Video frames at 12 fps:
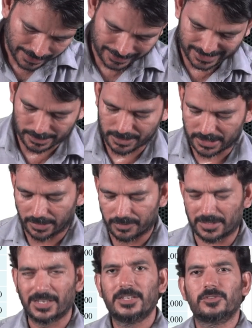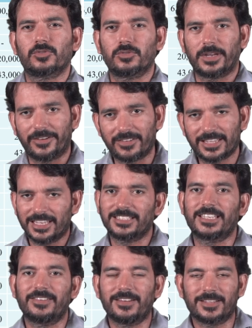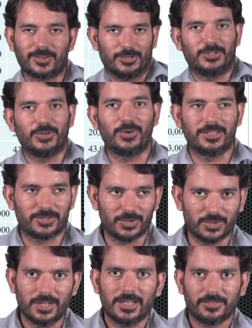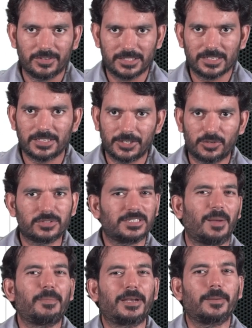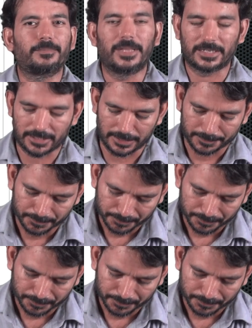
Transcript: customer service. So everything is given in the question only, so we just need to sum it up, that's it.